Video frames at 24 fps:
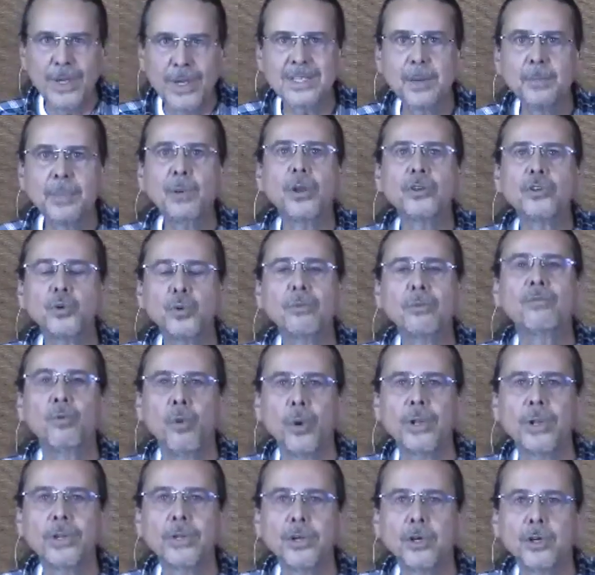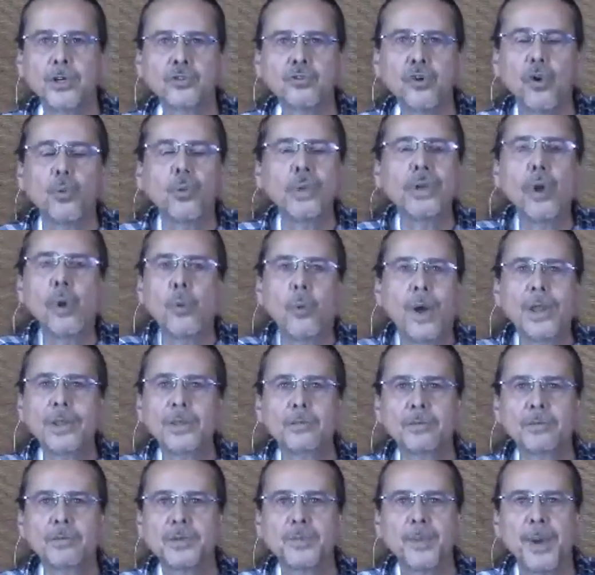It's we simply want to avoid the
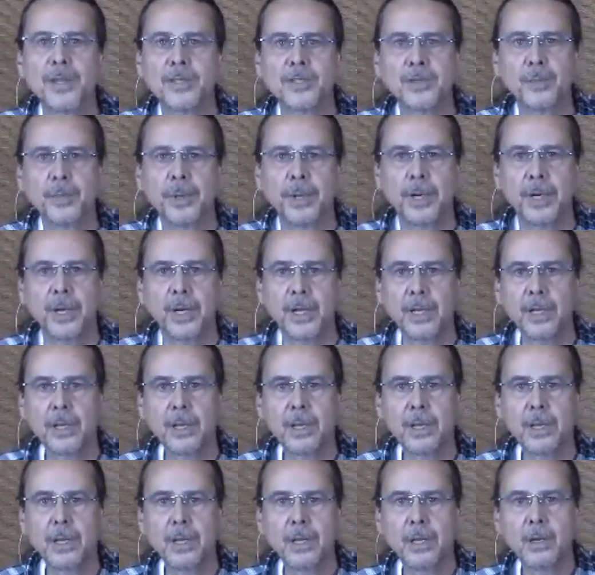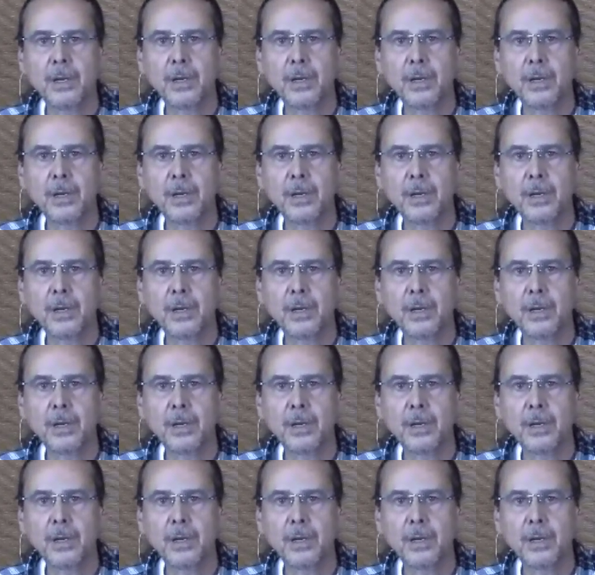control. We don't want the responsibility.